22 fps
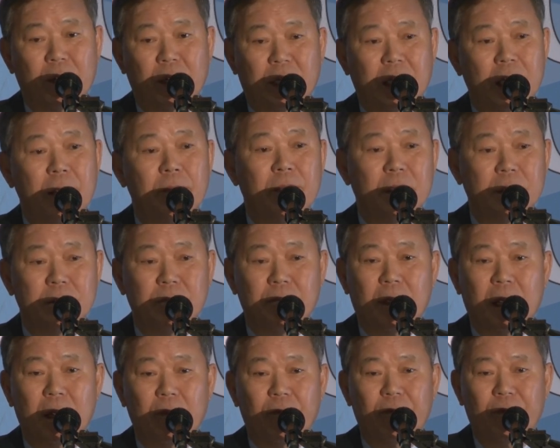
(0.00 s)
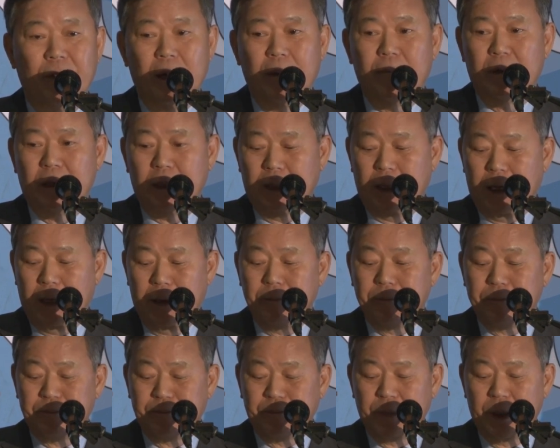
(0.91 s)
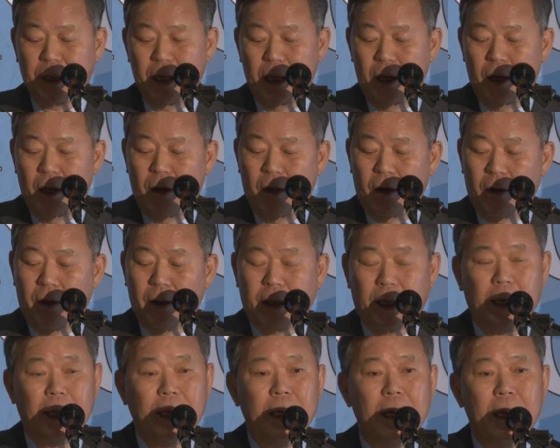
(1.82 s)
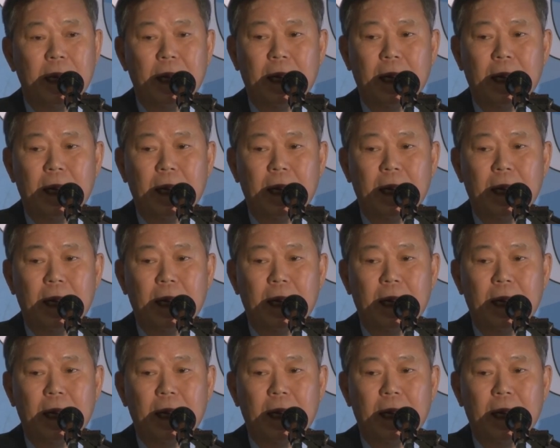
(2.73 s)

Kim is my family name. Okay.